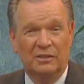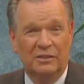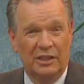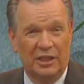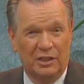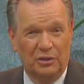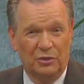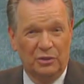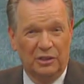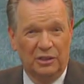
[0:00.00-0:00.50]

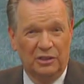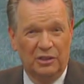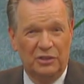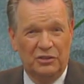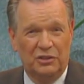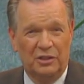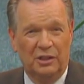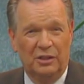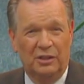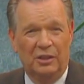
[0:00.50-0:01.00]
Take a look at
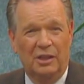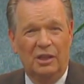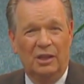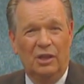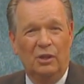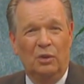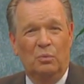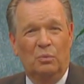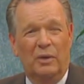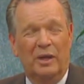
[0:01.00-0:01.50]
listing.
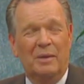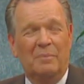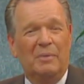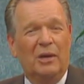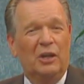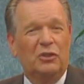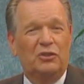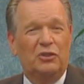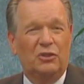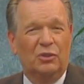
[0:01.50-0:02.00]
What
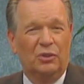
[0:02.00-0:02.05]
about